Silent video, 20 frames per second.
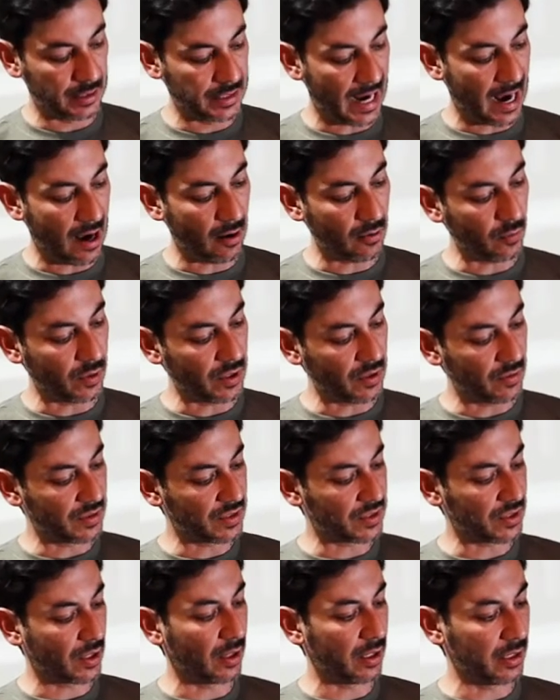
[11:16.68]
down when you
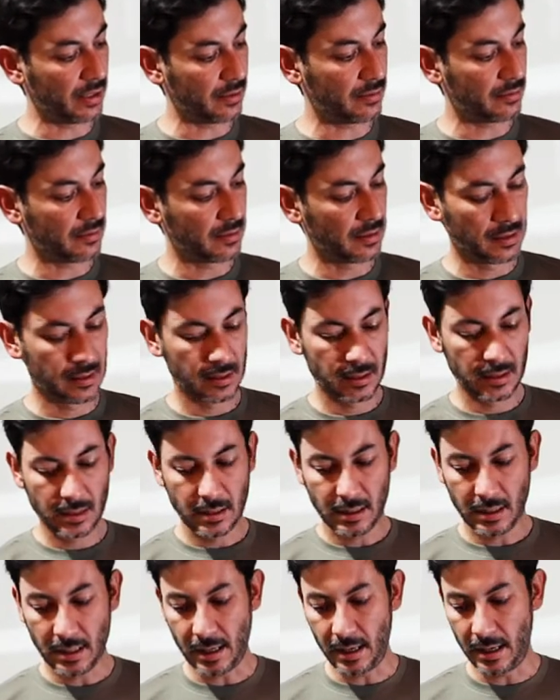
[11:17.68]
install it.
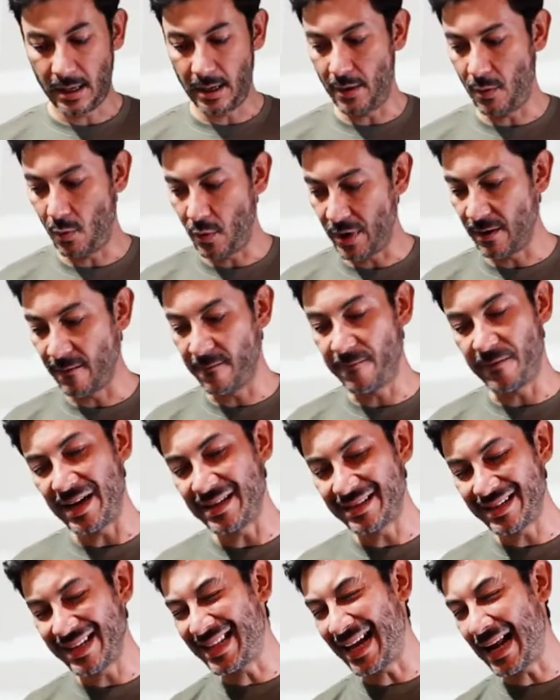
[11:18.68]
We are
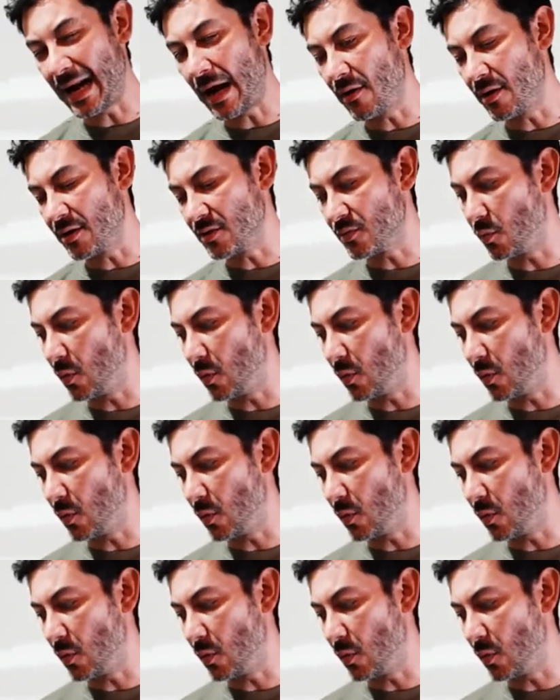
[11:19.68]
facing that out as